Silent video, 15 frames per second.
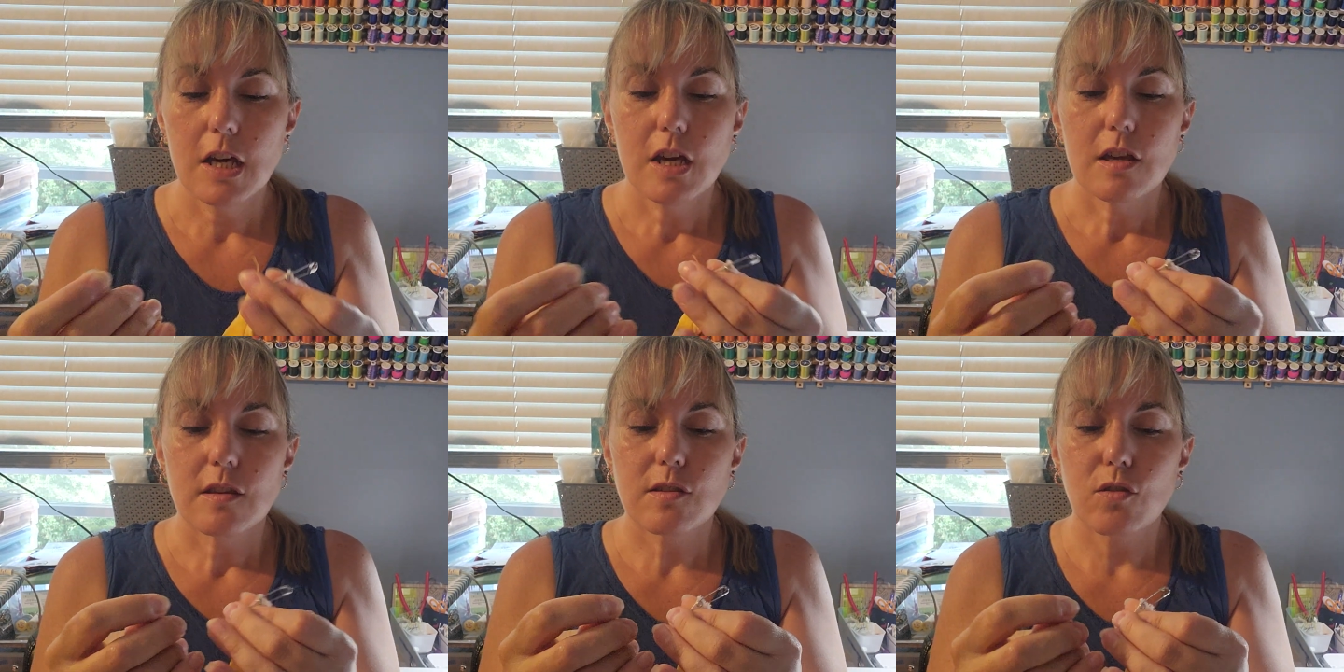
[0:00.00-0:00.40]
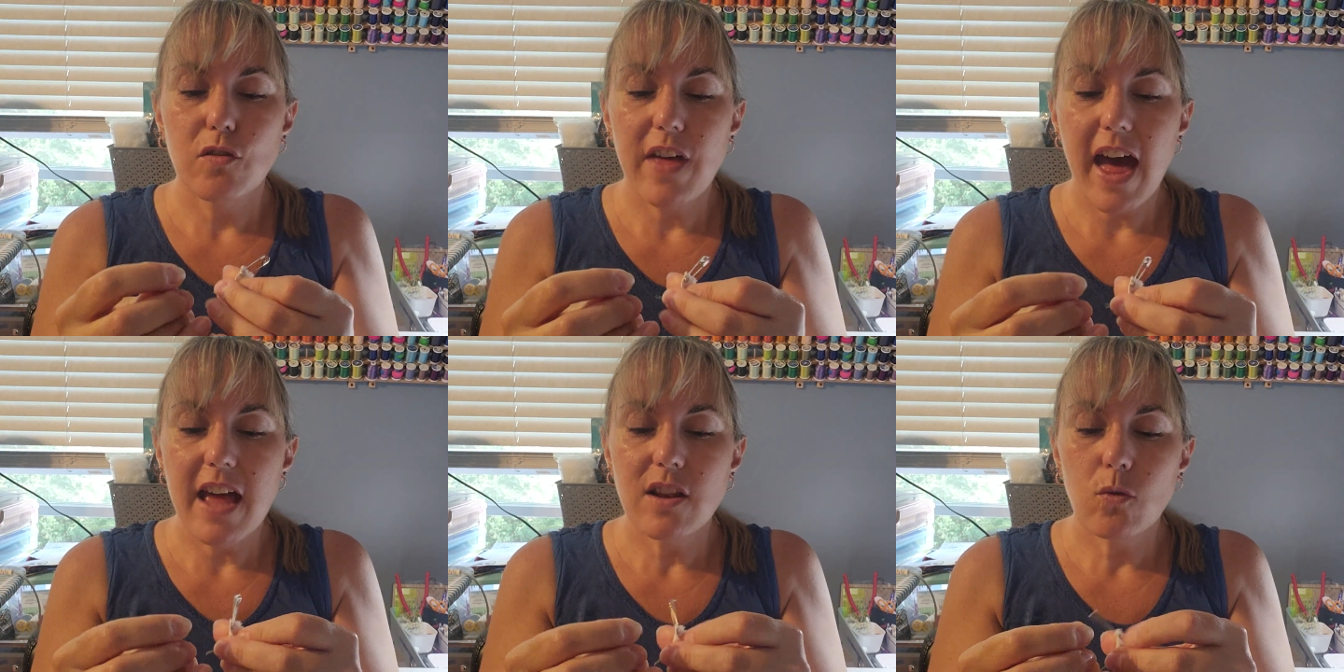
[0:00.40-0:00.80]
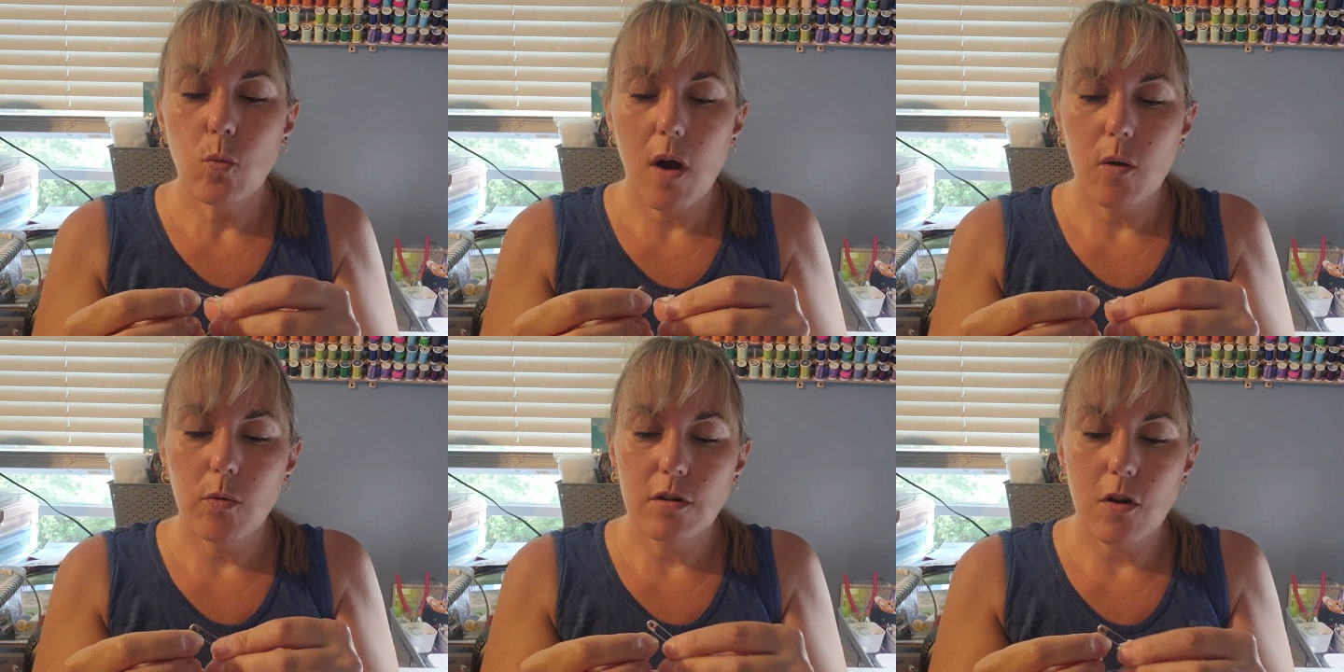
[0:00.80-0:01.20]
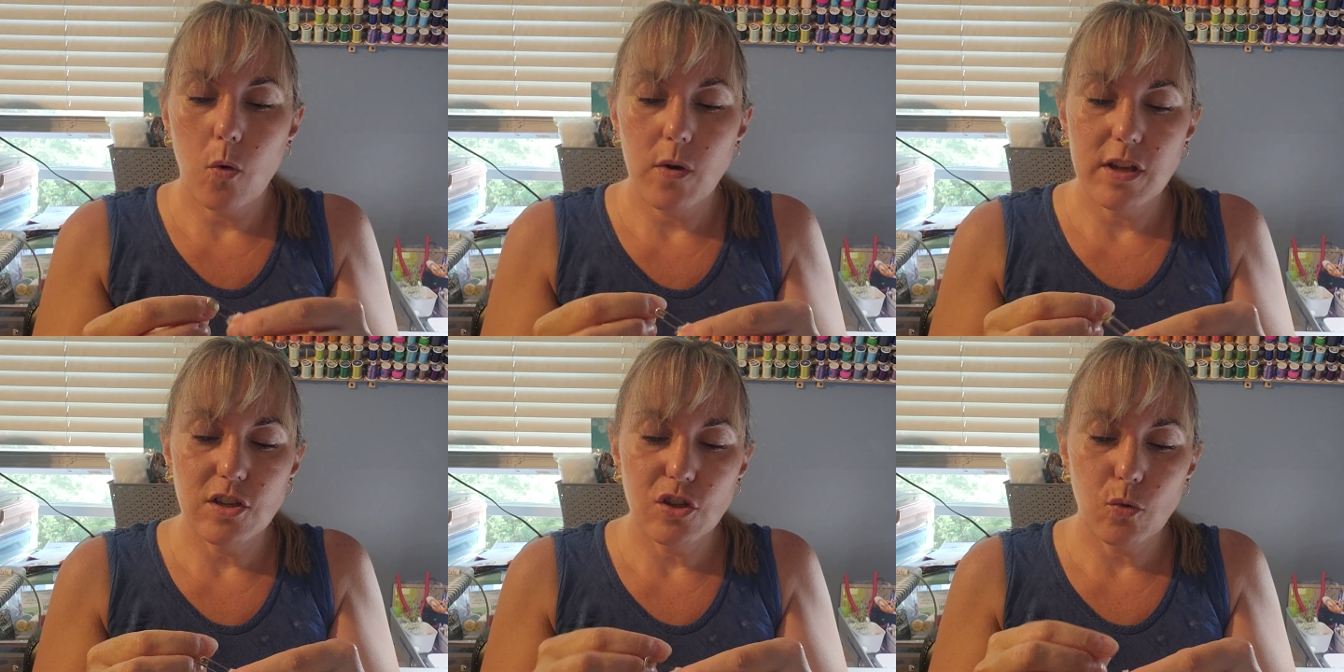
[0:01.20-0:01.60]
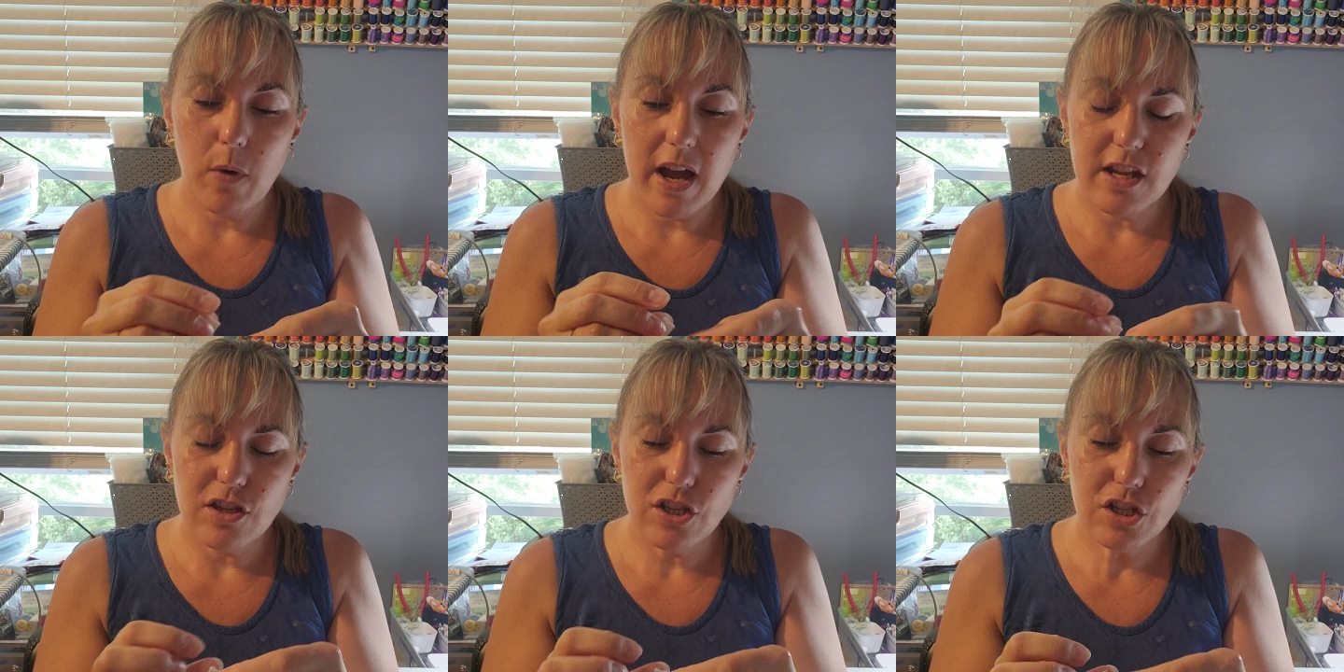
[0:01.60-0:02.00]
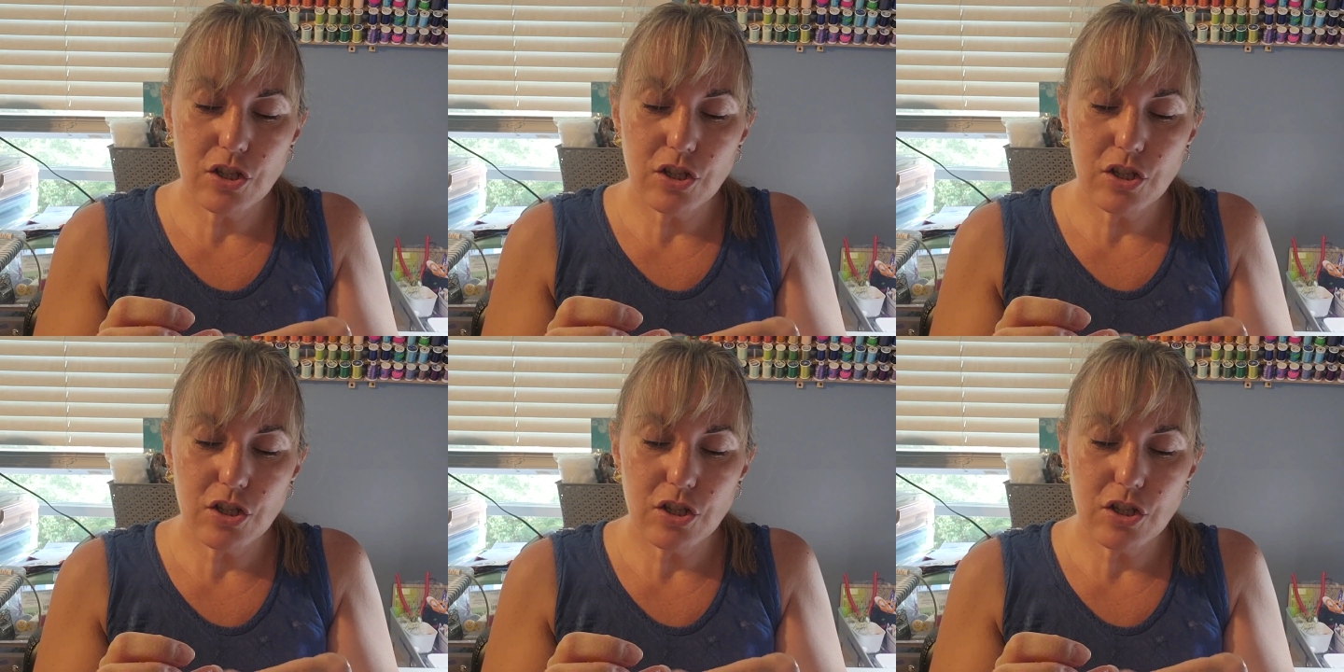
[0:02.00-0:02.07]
So then what we're going to want to